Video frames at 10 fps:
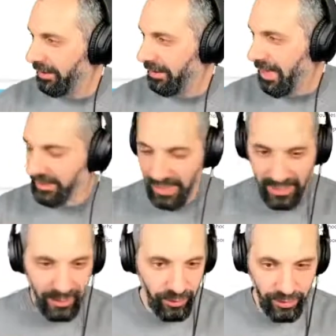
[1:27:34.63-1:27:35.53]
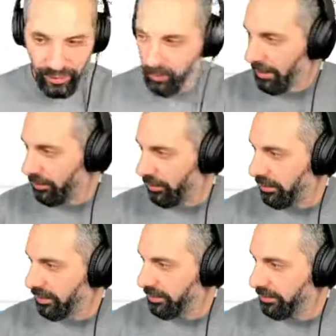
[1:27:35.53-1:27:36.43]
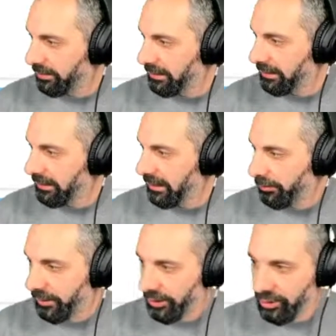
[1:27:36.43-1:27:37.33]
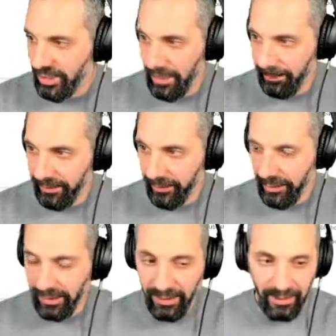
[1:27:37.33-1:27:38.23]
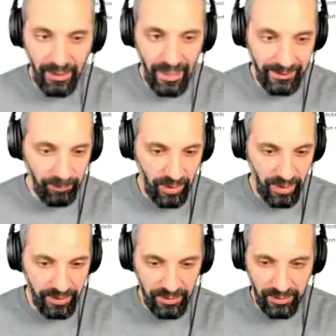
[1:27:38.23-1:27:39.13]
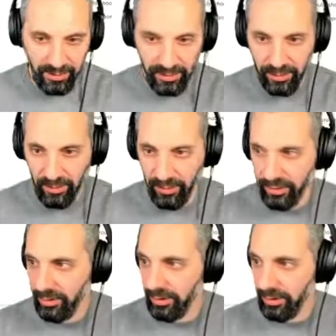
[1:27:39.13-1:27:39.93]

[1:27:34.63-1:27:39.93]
Assigning users to app roles. We need to jump into the enterprise solution.